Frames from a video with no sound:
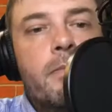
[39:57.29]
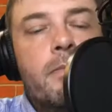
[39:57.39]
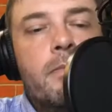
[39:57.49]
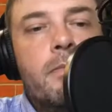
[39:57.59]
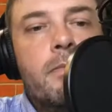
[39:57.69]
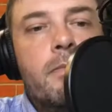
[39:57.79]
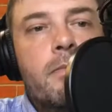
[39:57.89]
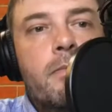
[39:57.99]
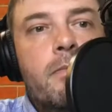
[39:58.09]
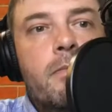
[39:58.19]

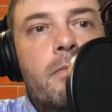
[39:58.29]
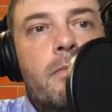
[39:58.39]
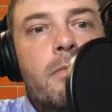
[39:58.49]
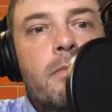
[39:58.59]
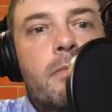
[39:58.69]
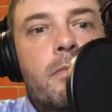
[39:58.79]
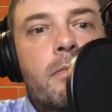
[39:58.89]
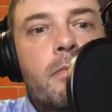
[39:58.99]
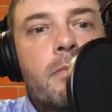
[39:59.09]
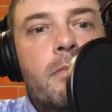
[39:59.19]

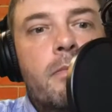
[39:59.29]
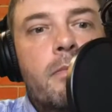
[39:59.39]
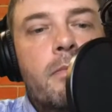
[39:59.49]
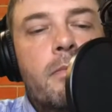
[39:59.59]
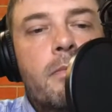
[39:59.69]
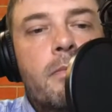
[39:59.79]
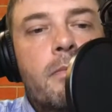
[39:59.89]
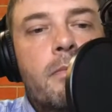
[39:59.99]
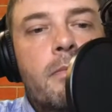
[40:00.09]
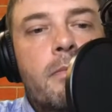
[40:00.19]

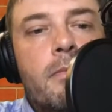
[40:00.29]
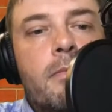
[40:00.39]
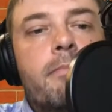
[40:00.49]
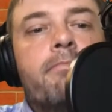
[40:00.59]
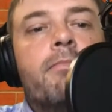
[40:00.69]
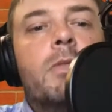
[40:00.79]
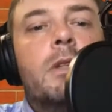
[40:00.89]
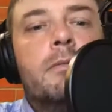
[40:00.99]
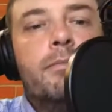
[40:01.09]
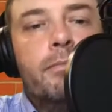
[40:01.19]

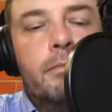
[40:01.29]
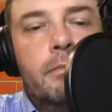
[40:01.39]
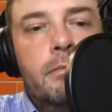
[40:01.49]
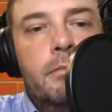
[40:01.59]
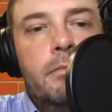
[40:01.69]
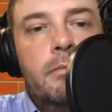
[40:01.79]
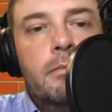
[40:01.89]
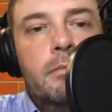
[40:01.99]
The person shown says nothing.